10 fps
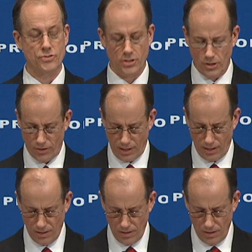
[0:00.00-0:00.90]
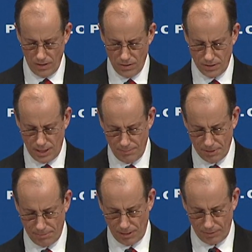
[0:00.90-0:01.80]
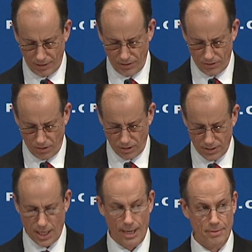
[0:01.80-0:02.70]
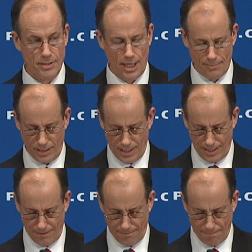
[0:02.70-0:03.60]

security to keep the public in the dark time and time again.